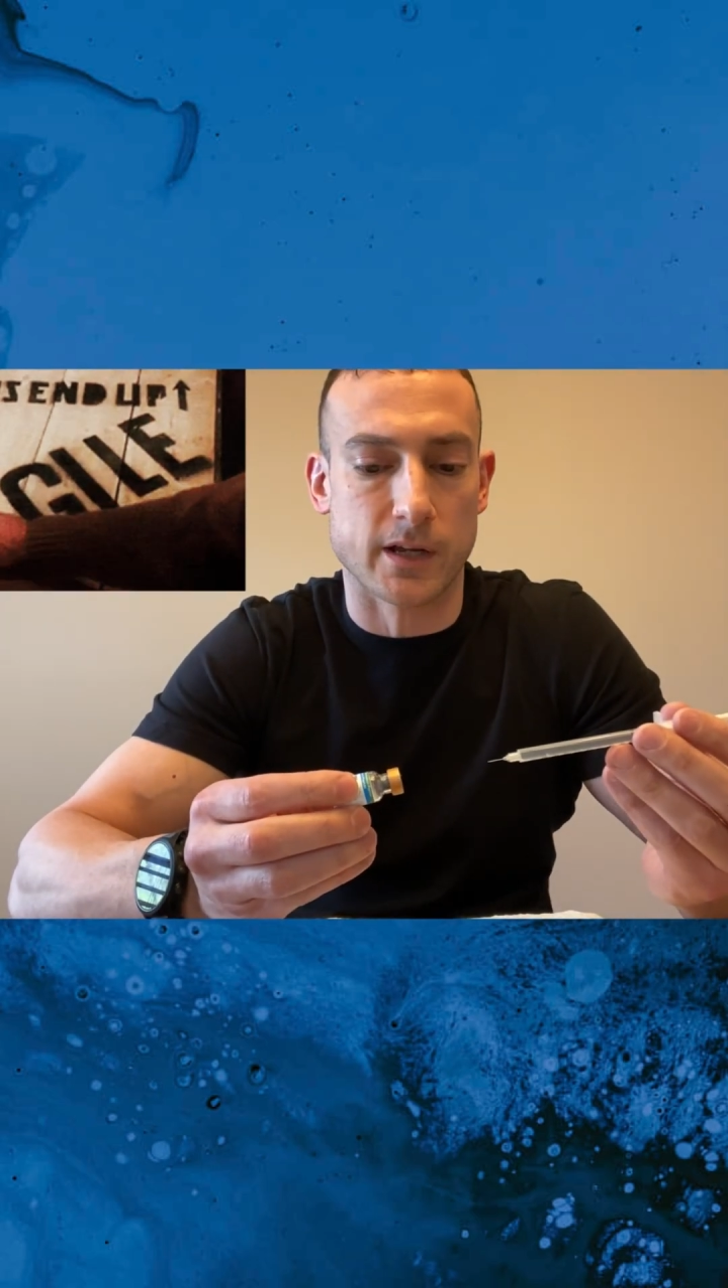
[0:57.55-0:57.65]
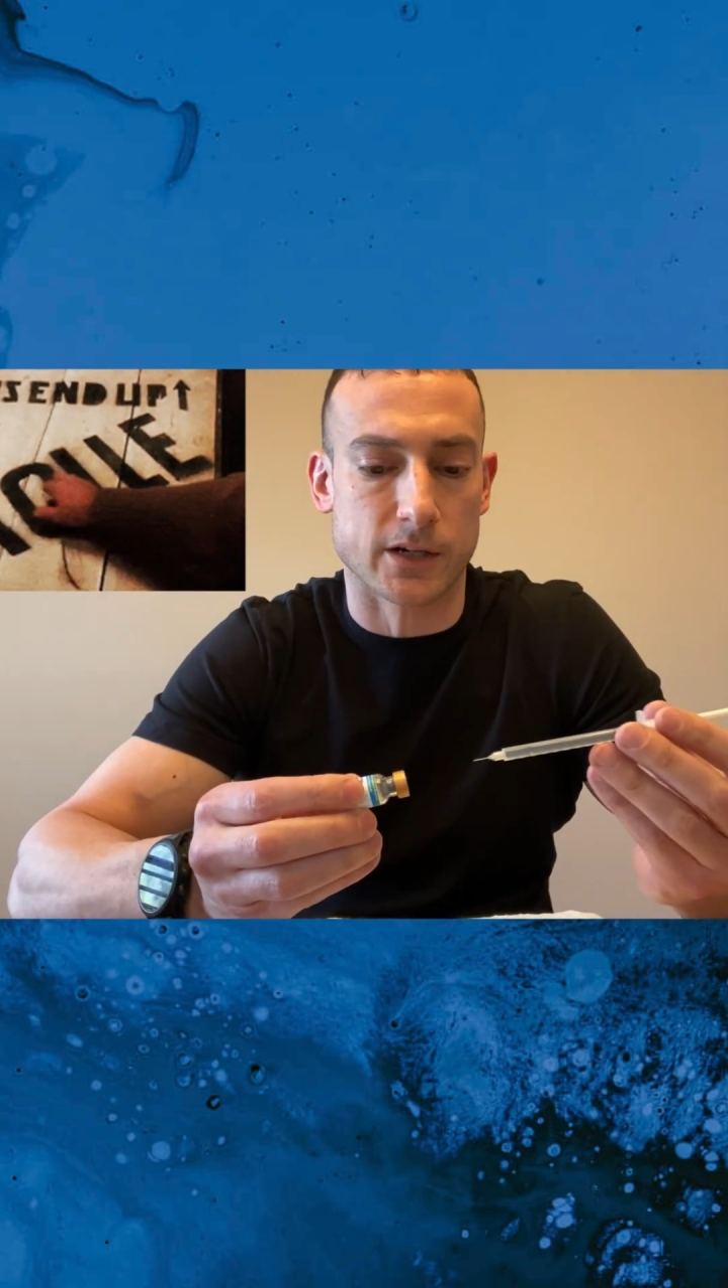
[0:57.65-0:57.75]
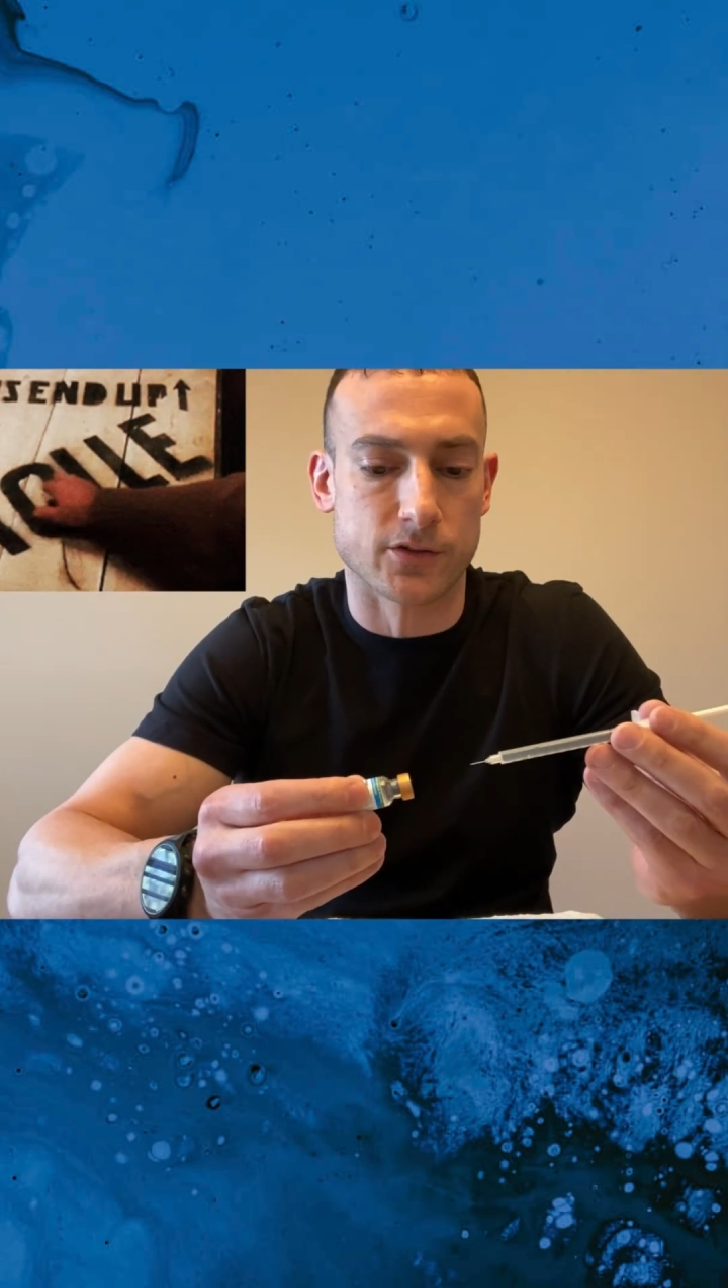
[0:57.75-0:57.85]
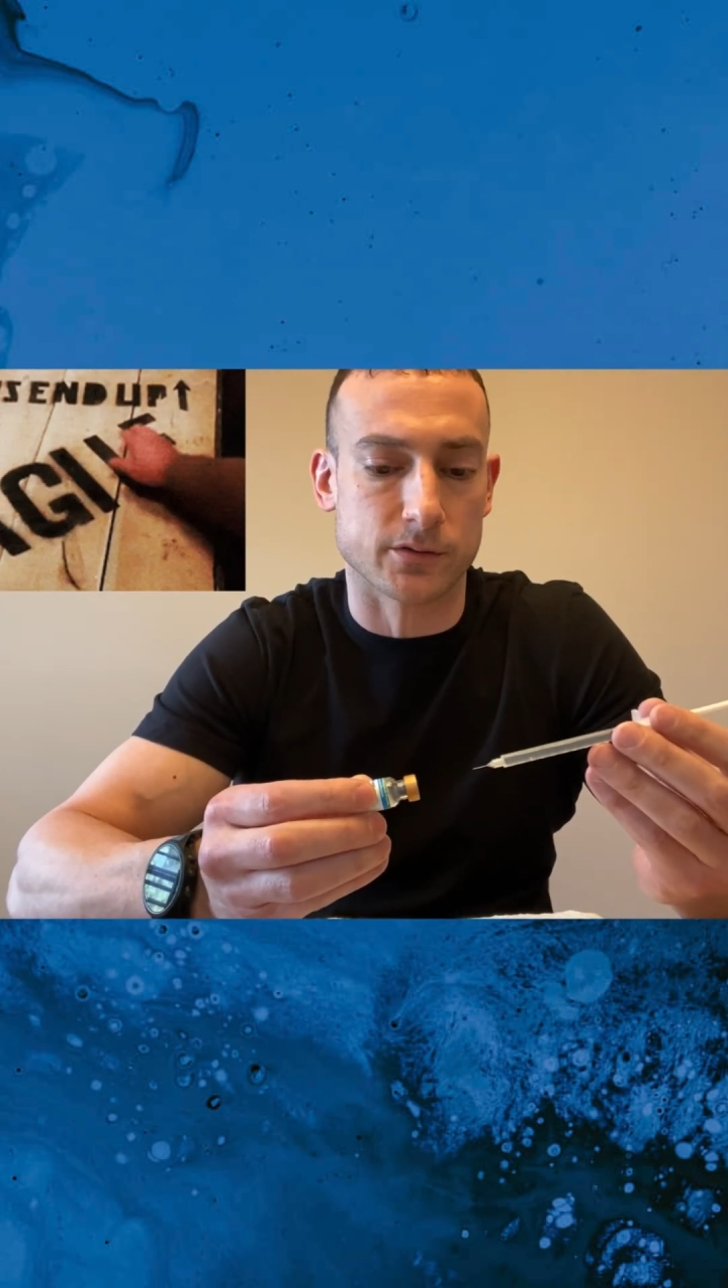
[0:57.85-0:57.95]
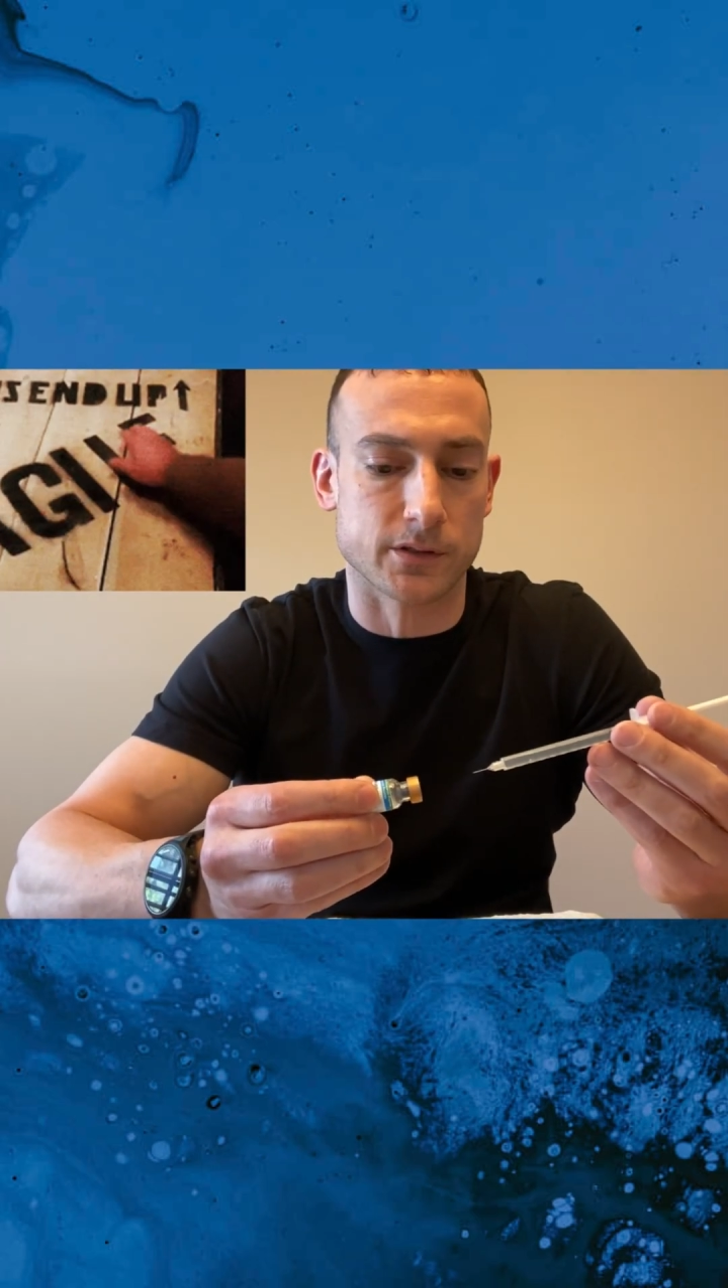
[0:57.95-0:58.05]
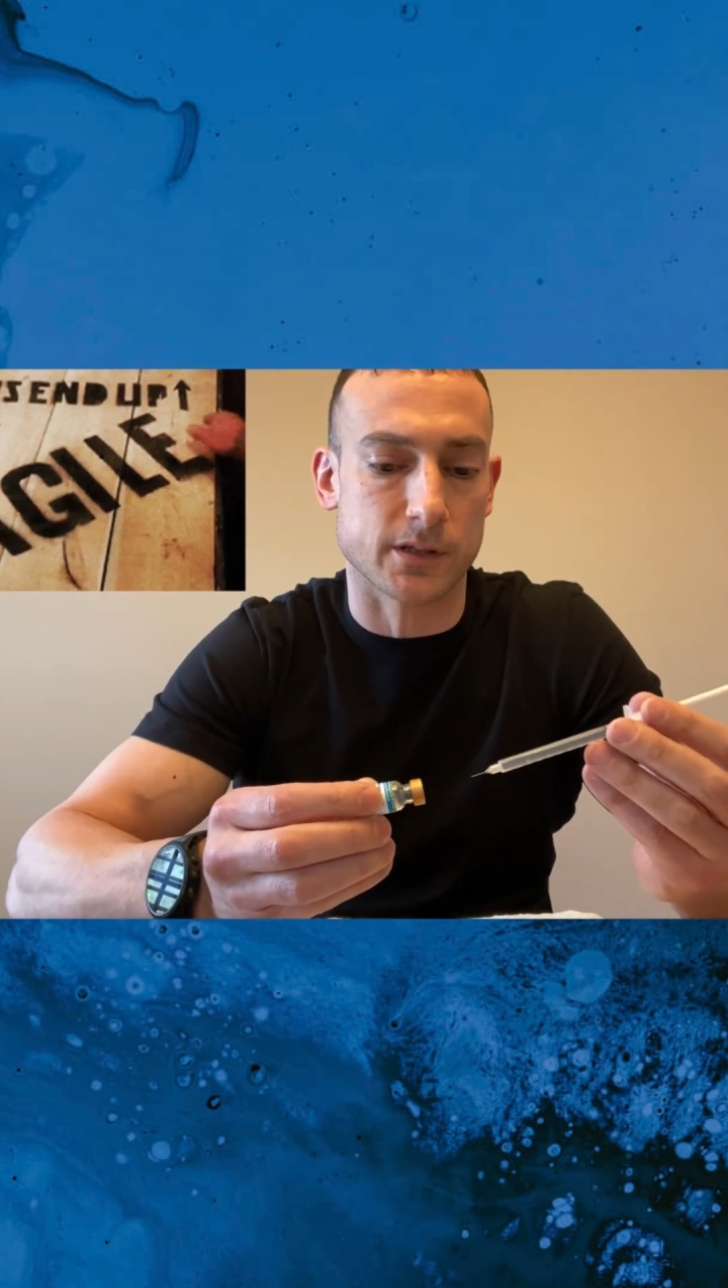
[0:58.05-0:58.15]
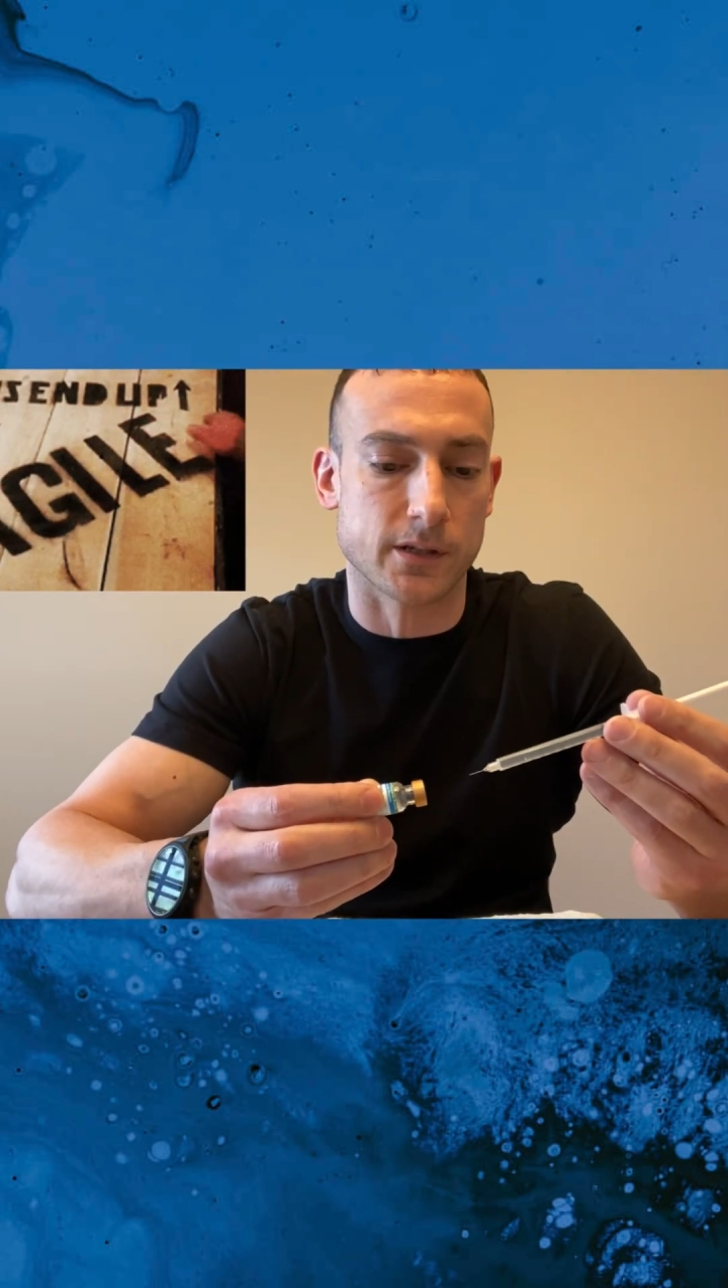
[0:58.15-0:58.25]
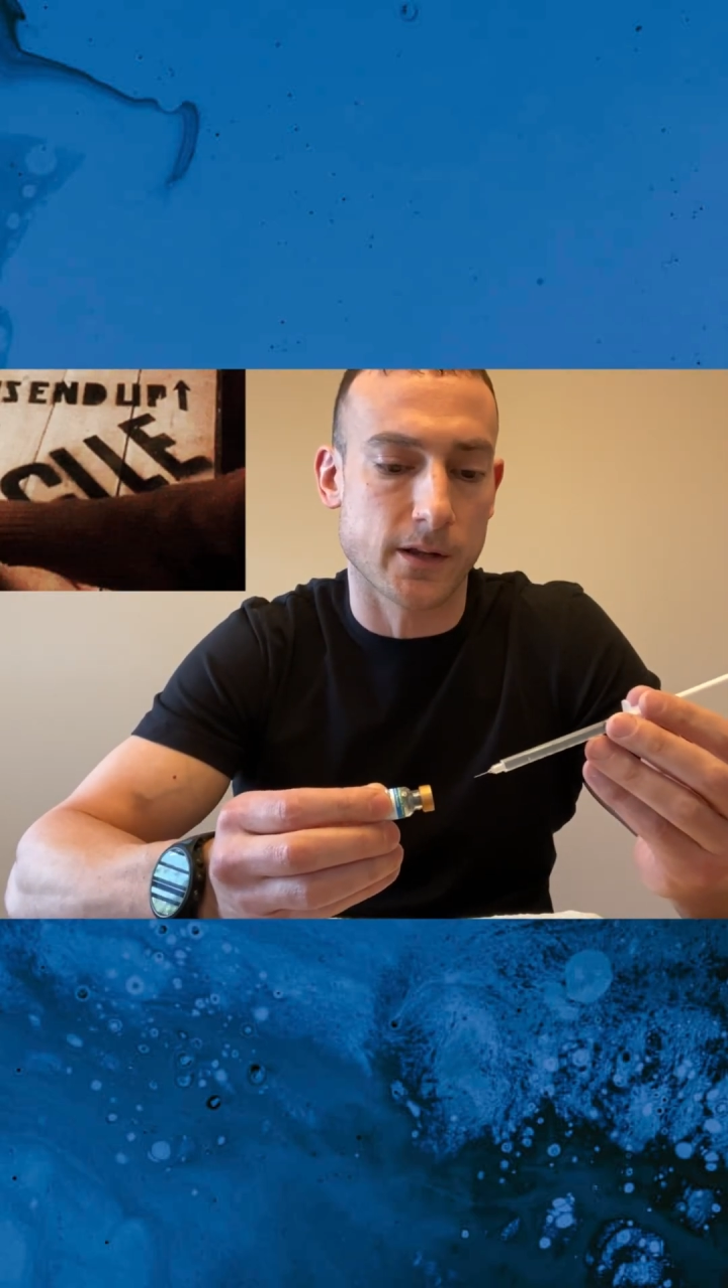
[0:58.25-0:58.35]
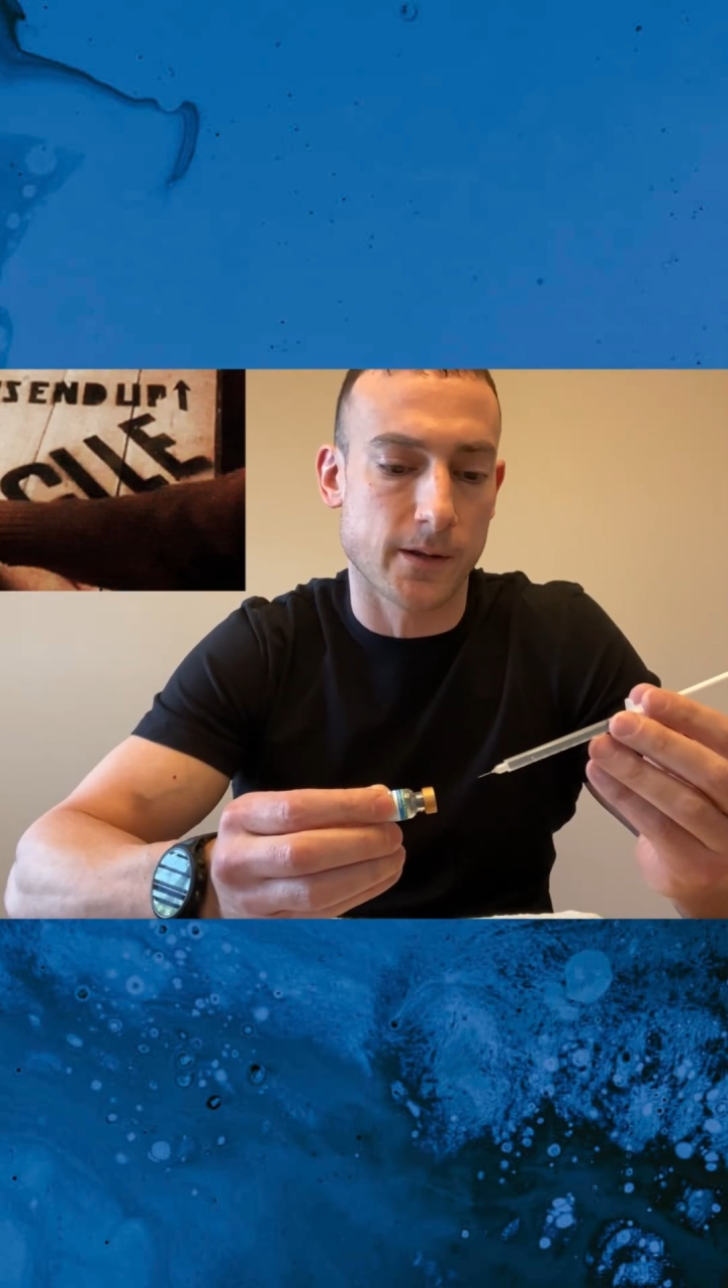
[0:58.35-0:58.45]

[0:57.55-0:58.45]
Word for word: actually